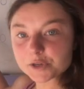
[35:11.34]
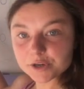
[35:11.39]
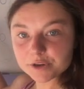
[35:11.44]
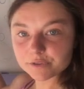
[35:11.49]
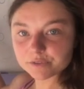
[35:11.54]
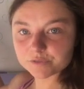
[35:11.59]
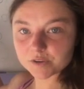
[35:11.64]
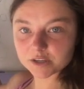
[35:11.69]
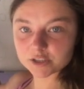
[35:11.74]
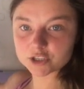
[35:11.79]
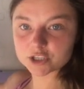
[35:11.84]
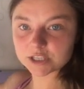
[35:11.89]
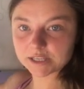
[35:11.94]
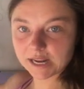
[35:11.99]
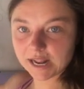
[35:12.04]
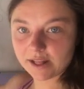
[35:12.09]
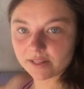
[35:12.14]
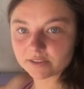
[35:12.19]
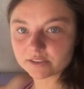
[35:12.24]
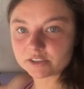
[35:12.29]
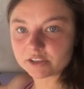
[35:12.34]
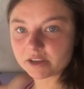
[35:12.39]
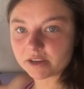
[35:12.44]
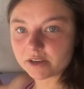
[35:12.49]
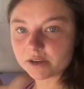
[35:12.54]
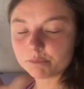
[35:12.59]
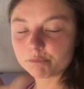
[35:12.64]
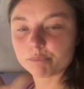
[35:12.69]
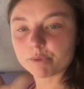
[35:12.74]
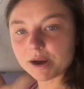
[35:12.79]
nerve
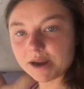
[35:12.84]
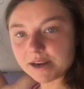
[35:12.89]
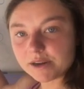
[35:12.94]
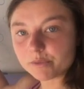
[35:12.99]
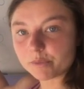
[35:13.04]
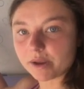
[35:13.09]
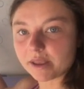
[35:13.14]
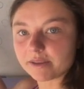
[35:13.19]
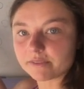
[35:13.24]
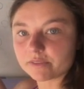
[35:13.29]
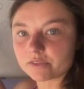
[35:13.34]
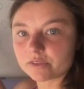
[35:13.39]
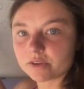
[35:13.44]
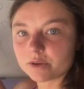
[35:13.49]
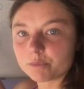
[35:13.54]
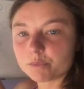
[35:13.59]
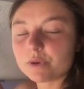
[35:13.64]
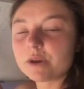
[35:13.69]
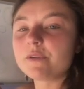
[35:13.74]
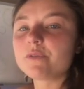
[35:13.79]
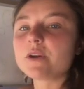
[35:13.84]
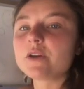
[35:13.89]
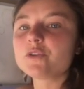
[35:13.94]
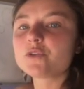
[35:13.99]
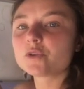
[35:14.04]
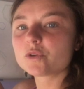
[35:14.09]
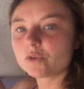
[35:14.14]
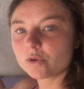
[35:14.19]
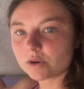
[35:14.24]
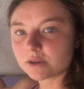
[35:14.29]
functionality, brain waves,
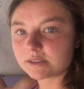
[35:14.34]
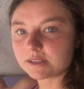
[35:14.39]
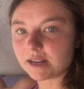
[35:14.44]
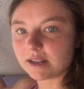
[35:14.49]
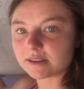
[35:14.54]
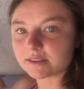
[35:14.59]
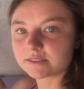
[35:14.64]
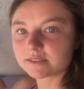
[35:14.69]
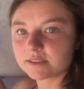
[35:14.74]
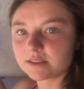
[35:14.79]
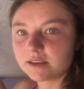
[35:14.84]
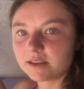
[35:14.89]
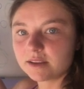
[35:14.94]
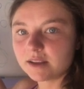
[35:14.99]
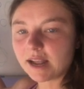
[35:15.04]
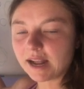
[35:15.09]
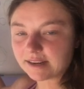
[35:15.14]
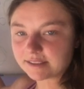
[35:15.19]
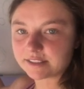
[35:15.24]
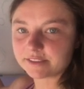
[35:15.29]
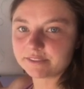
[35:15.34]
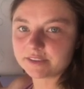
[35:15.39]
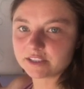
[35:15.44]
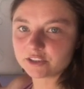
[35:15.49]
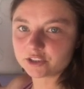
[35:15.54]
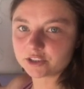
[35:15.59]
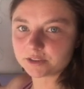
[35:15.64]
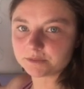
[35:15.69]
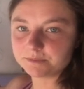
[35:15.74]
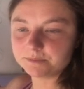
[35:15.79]
prefrontal cortex
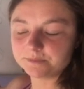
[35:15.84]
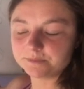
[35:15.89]
activation,